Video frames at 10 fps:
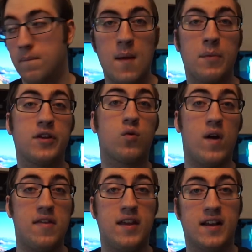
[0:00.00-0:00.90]
But the
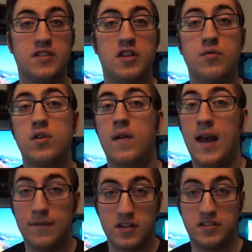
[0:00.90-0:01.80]
great thing is you don't
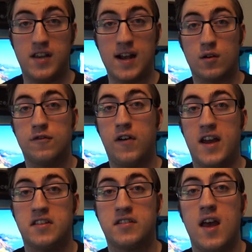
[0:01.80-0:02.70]
have to
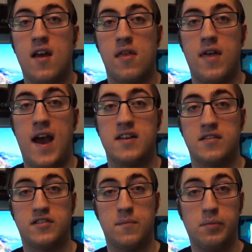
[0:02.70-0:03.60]
sacrifice that
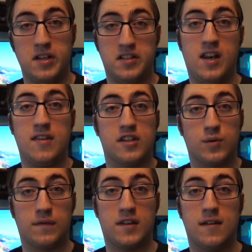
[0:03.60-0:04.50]
simplicity that
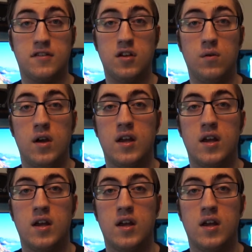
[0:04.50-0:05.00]
Swift gives you.